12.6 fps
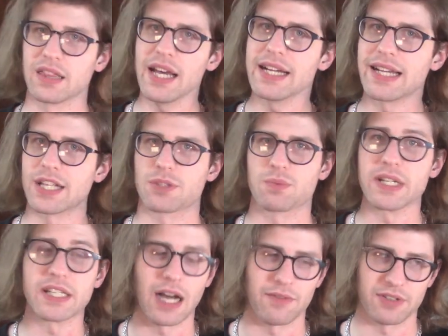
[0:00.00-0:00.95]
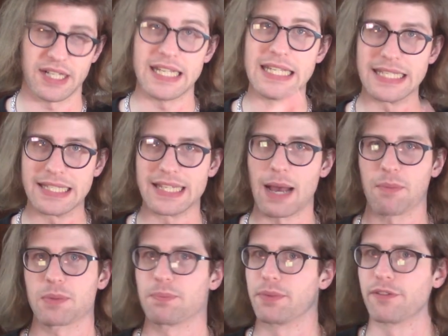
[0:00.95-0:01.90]
Light, as we covered in
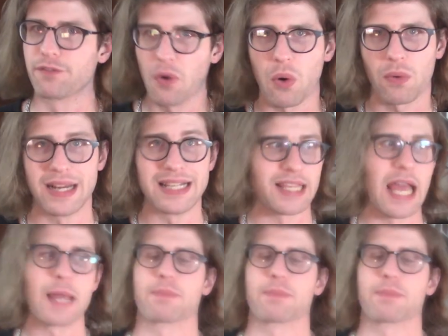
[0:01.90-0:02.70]
depth before, is a